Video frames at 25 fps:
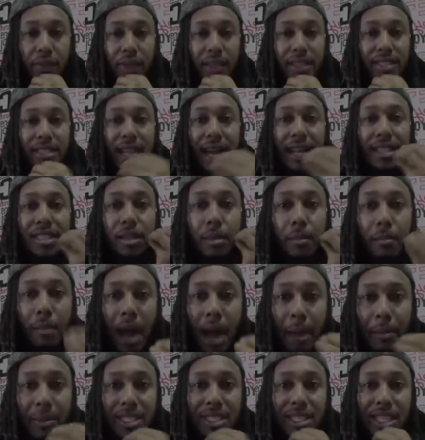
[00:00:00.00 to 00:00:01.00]
It's not your
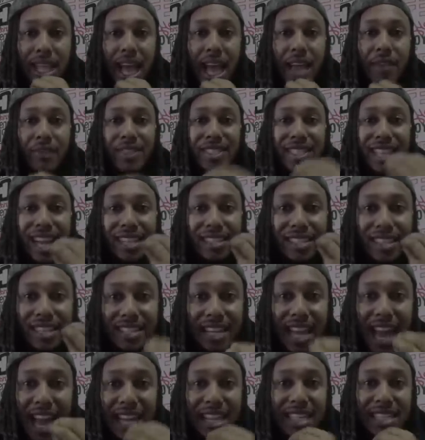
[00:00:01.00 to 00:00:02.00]
mama's life. It's not your
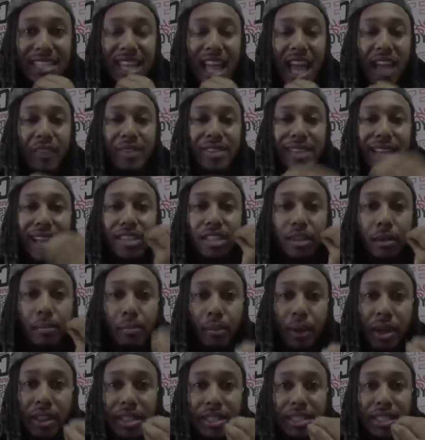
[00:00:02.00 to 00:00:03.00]
daddy's life. It's not your
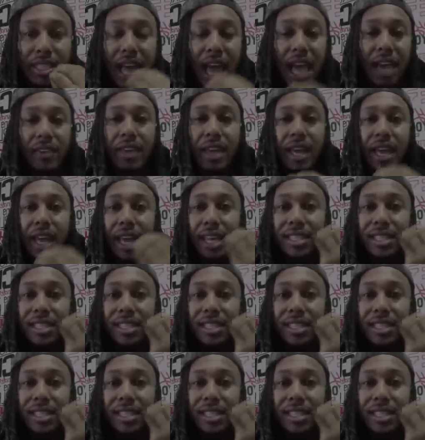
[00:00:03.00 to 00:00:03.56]
brother's life.